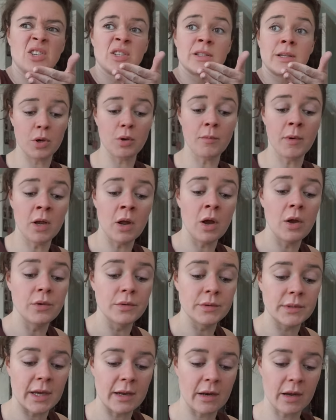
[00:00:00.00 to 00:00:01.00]
just blew my
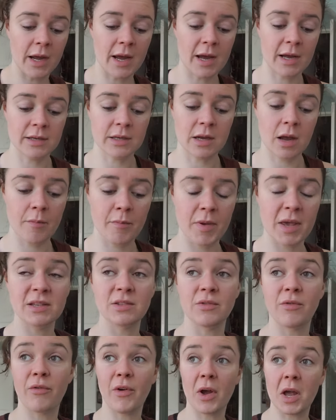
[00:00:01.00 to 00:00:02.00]
nose and I had a
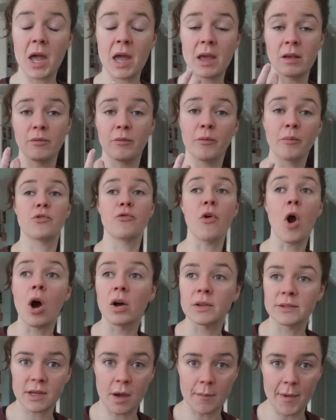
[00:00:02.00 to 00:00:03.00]
piece of fucking
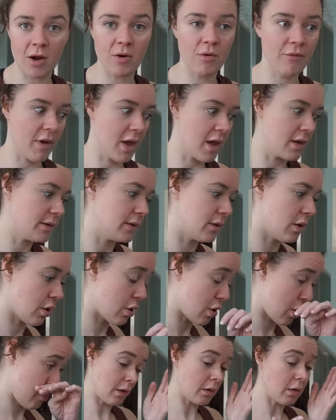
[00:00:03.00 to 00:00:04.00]
grass come out of it.
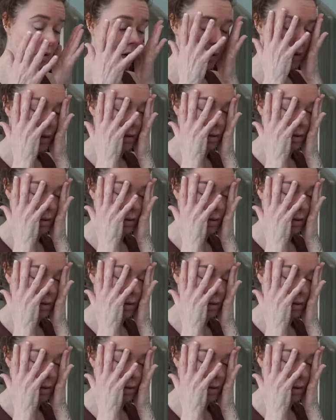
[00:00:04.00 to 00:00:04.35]
So, oh,